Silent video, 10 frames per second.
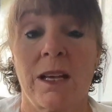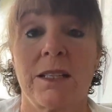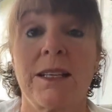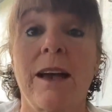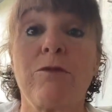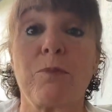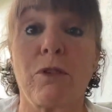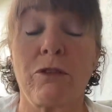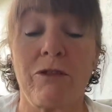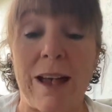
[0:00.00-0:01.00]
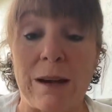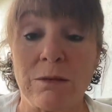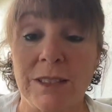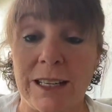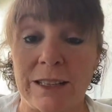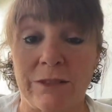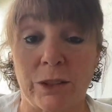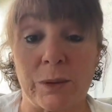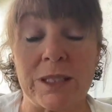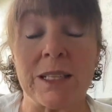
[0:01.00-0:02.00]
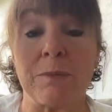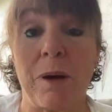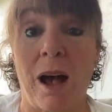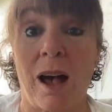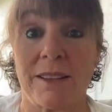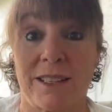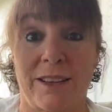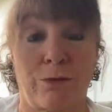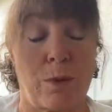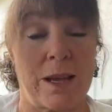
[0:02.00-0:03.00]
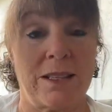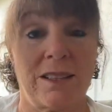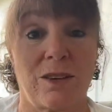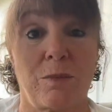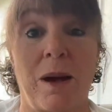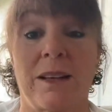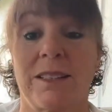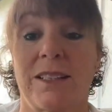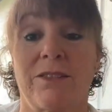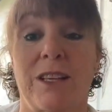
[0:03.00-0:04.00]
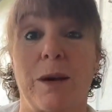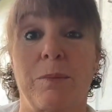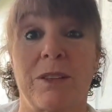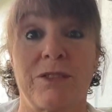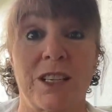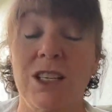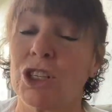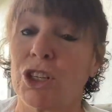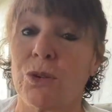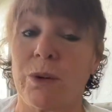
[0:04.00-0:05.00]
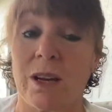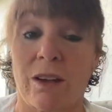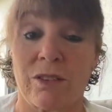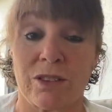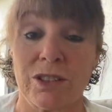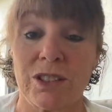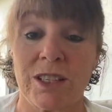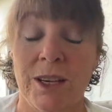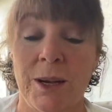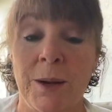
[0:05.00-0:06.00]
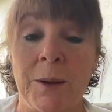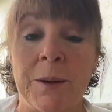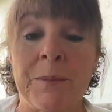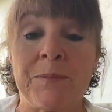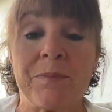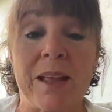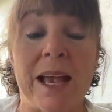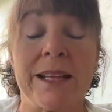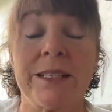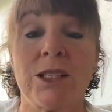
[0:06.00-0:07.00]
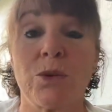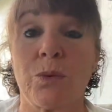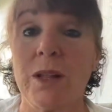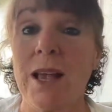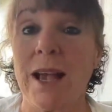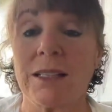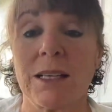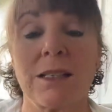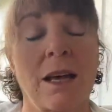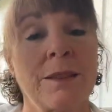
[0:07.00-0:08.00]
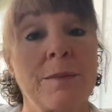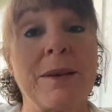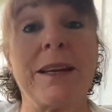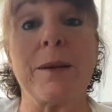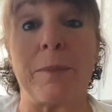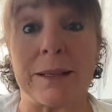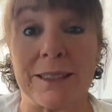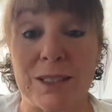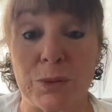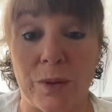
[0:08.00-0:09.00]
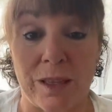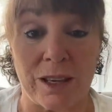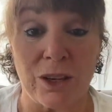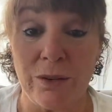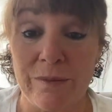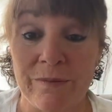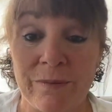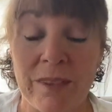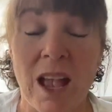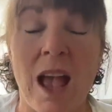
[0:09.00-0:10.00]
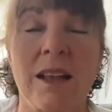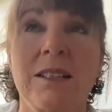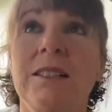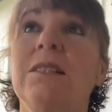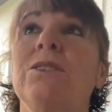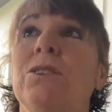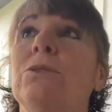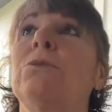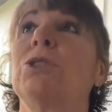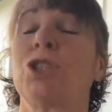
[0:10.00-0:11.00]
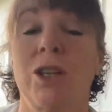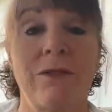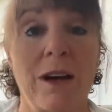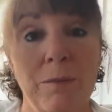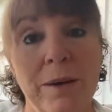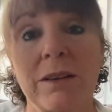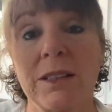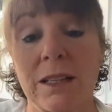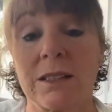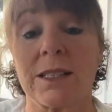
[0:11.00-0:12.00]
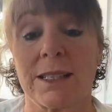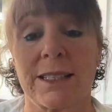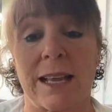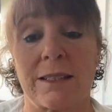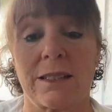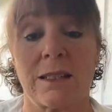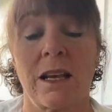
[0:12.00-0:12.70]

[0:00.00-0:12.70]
to have profound influence in positive ways that are positively uplifting to you and others, and to really access unlimited abundance within you and to achieve unparalleled success.